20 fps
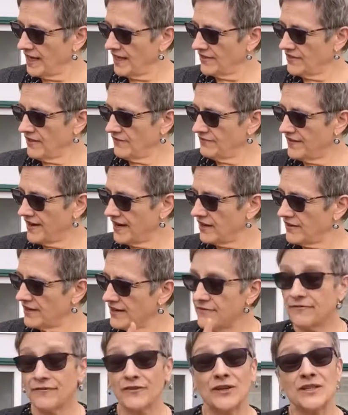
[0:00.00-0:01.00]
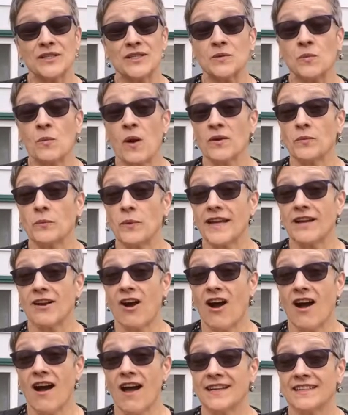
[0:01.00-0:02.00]
the very first one we
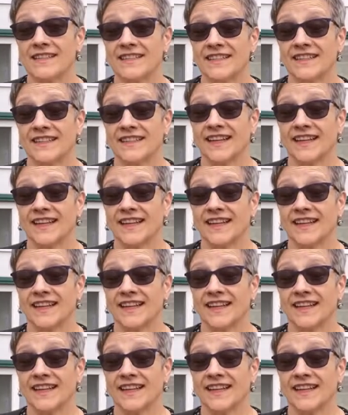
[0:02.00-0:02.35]
got,